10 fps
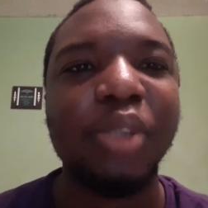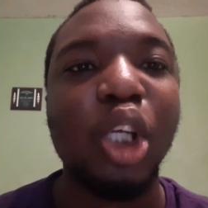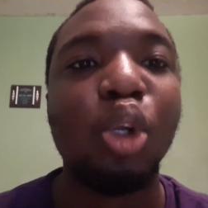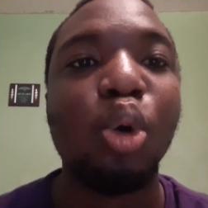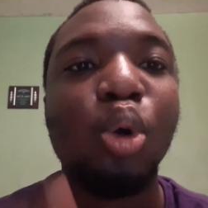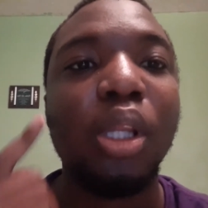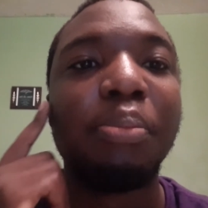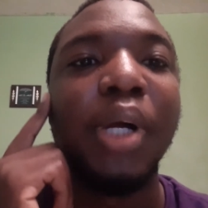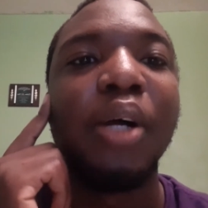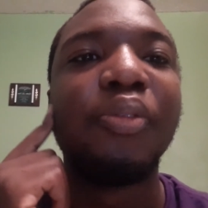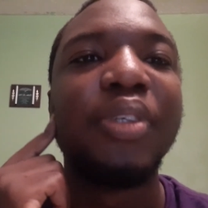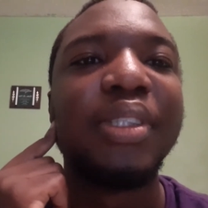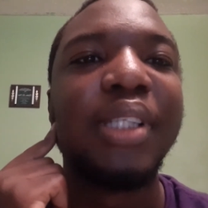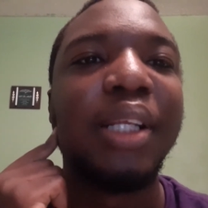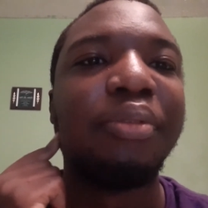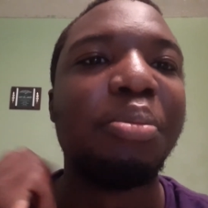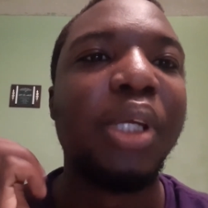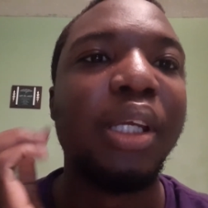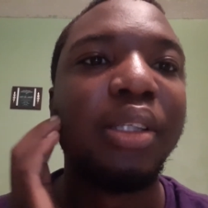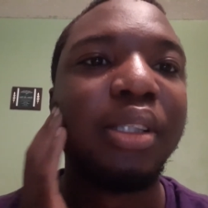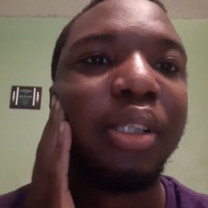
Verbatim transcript: and all the powers that remained